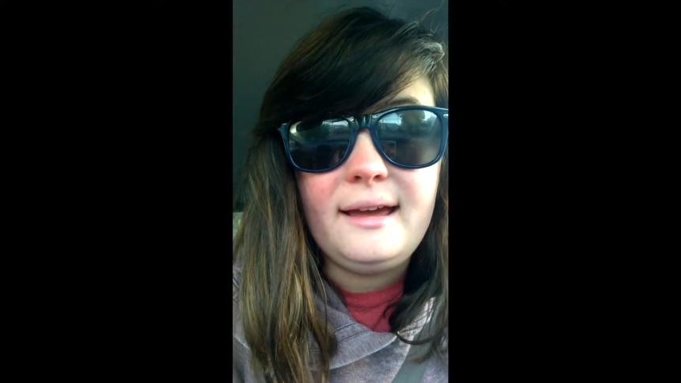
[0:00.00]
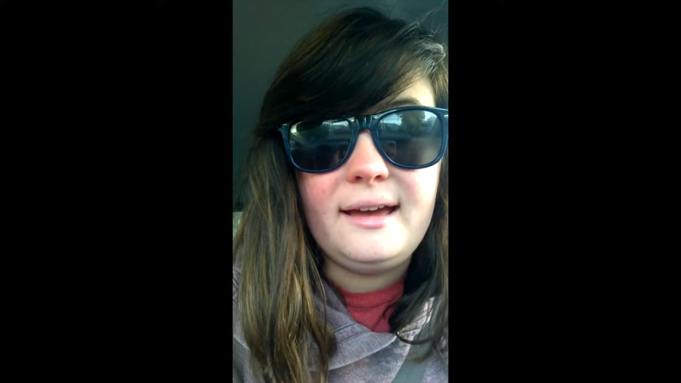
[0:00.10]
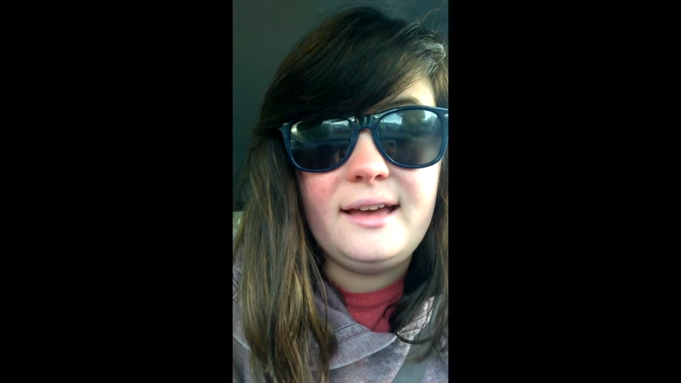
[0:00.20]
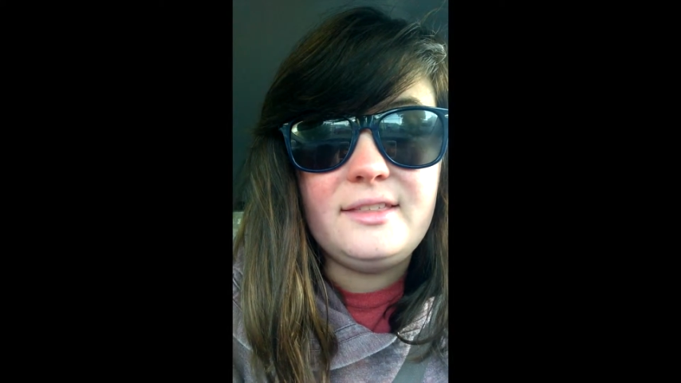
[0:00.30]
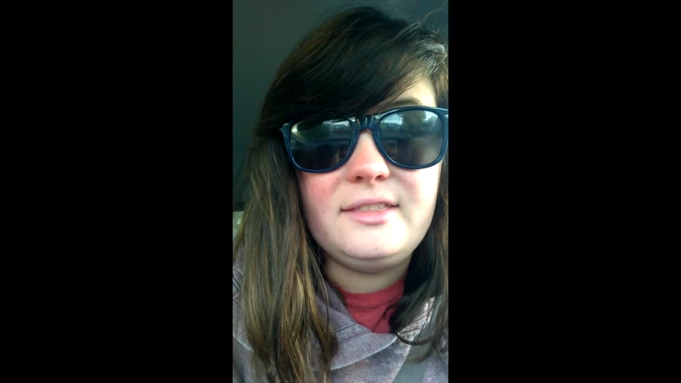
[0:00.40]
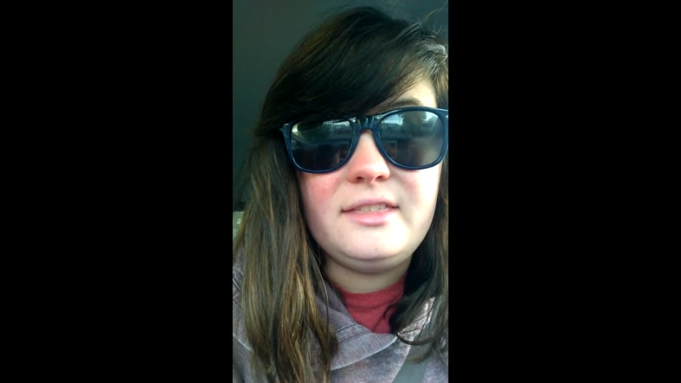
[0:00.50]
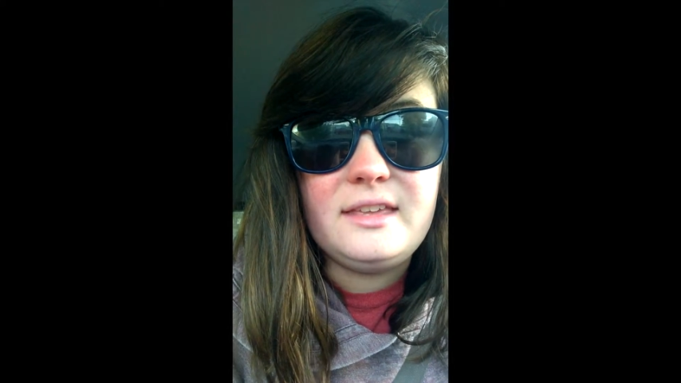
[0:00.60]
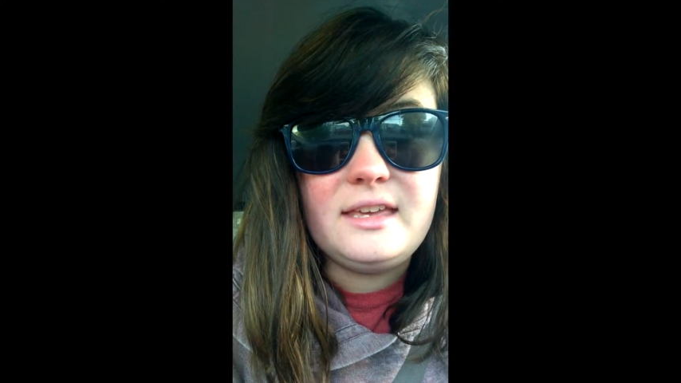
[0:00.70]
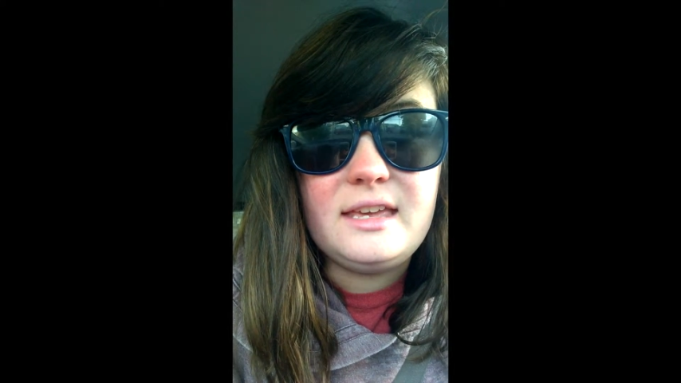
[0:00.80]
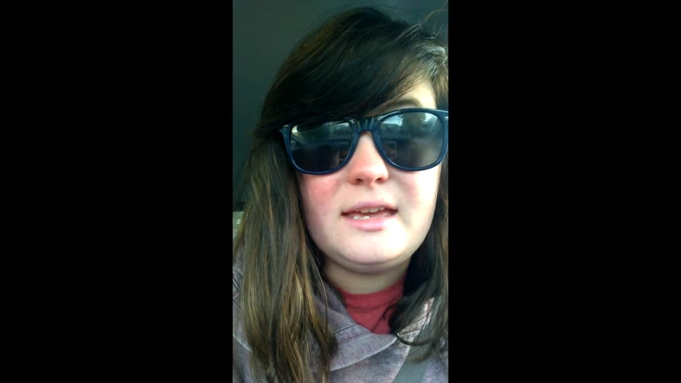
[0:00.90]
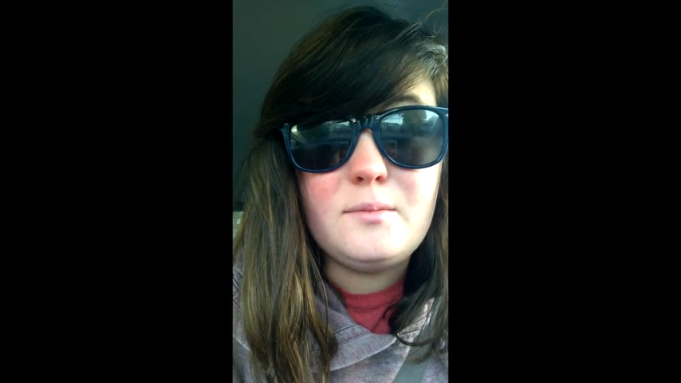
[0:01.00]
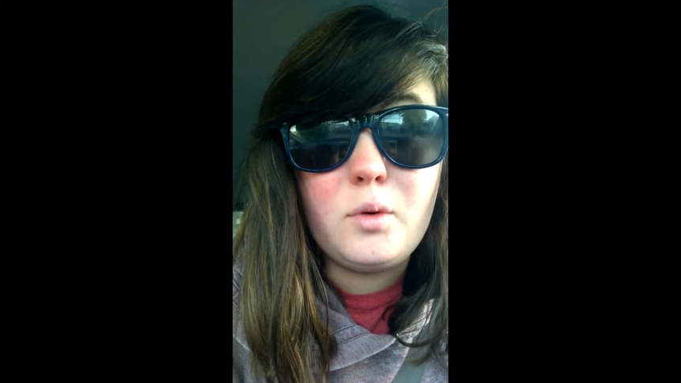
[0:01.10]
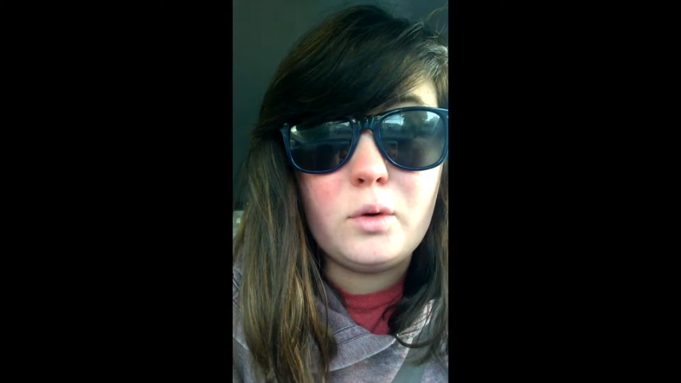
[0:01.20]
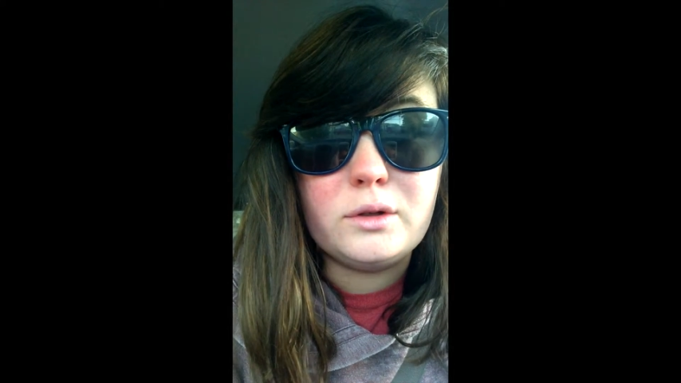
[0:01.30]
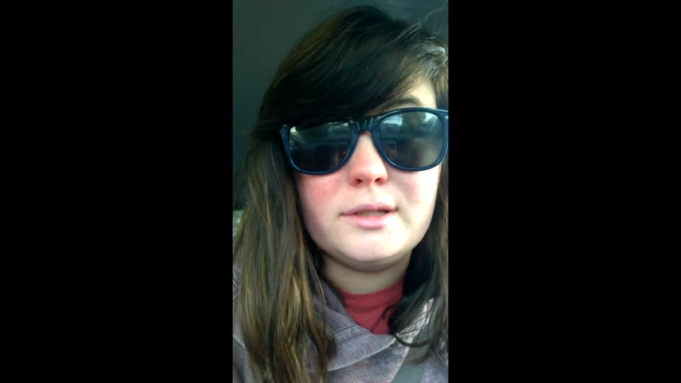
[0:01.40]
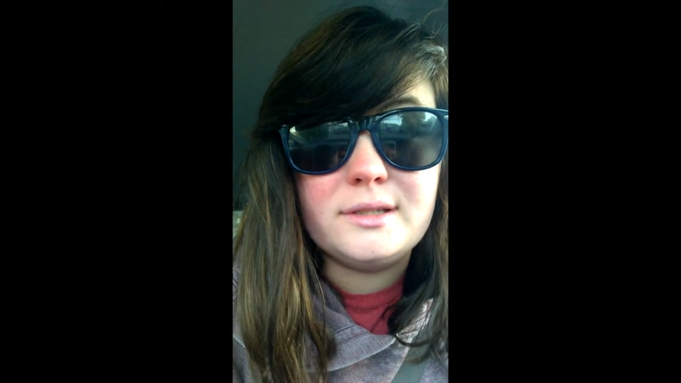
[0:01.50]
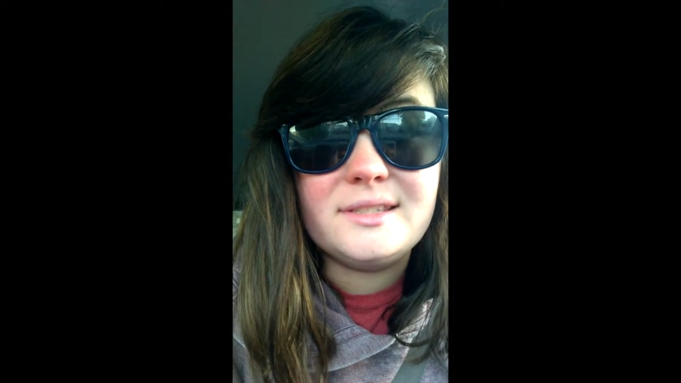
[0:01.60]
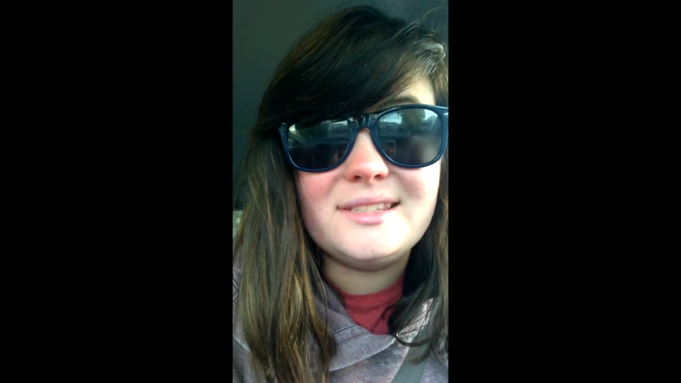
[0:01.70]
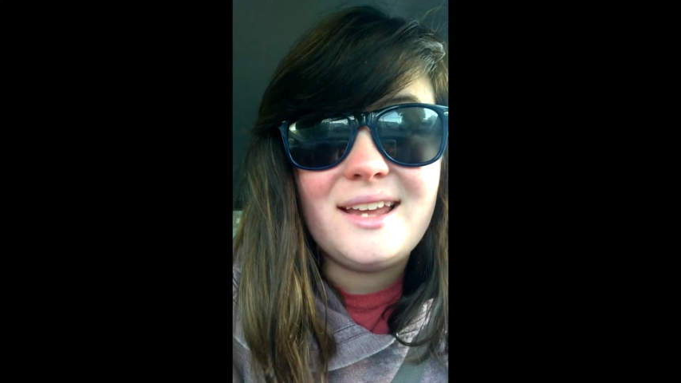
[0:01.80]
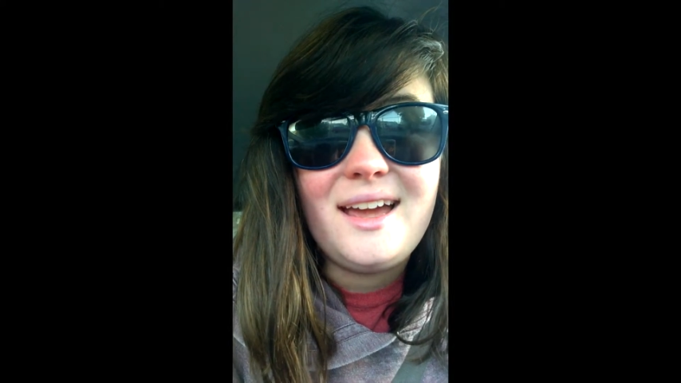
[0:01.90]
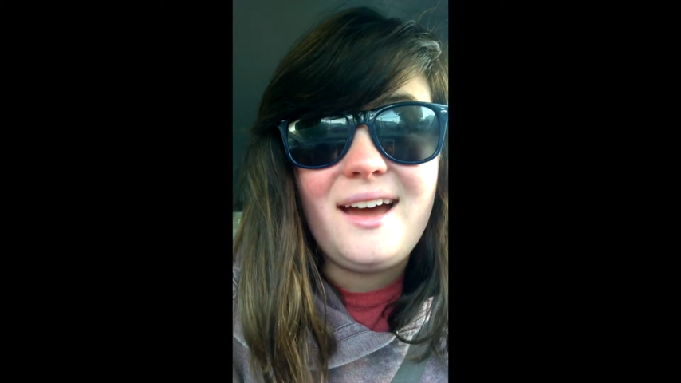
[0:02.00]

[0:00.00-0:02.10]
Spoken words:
the importance